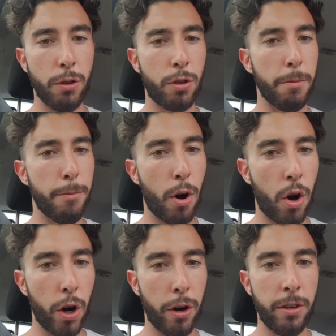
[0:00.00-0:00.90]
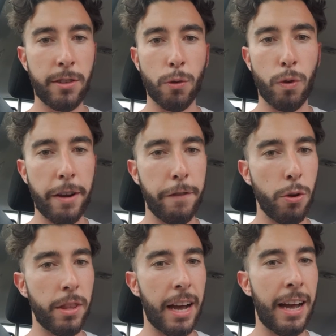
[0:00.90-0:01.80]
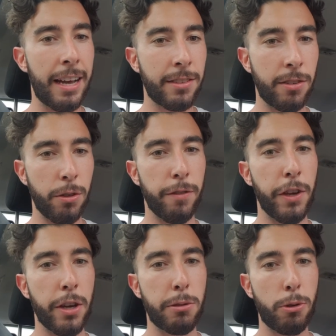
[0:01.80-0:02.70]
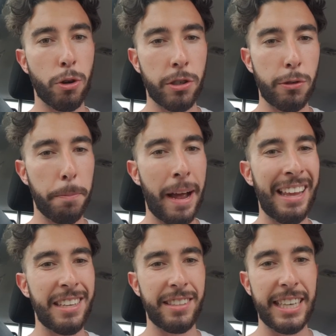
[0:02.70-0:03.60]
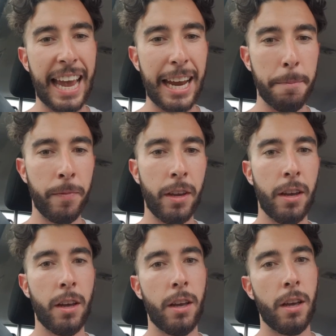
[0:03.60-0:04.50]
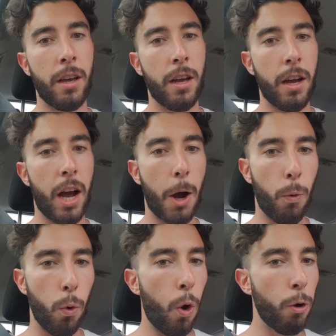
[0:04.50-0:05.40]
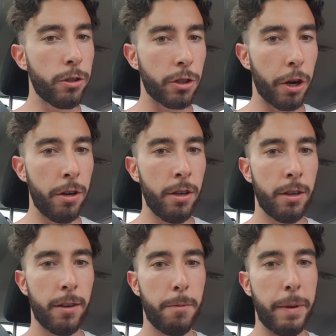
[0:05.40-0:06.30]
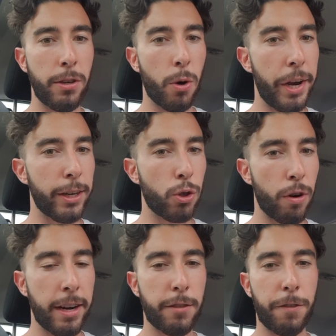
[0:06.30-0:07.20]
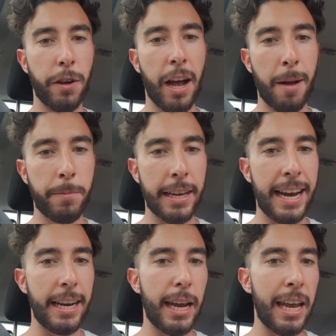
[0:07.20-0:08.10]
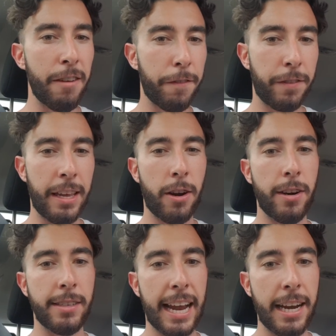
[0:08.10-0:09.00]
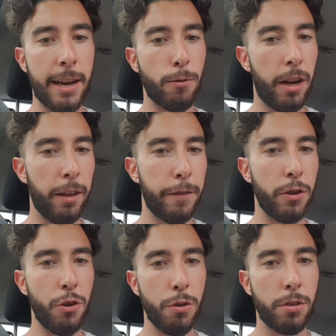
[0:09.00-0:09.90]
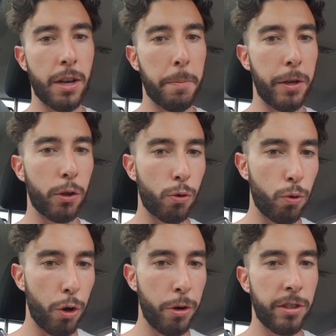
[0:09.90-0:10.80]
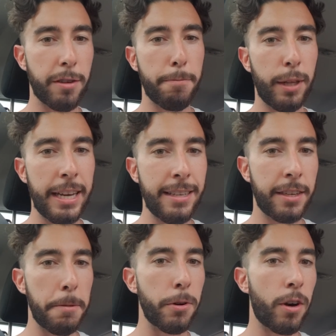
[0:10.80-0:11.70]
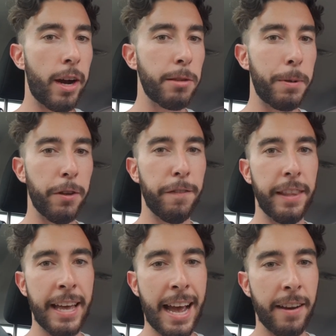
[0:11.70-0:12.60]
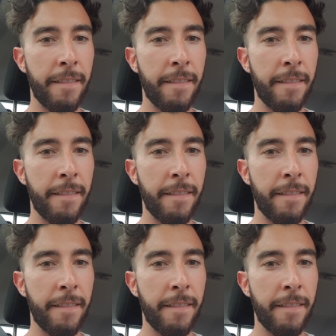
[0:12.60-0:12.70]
tomorrow to review the Arsenal versus Crystal Palace game. I will also be doing a transfer update if there is any relevant news coming through, so please keep your eyes peeled for that.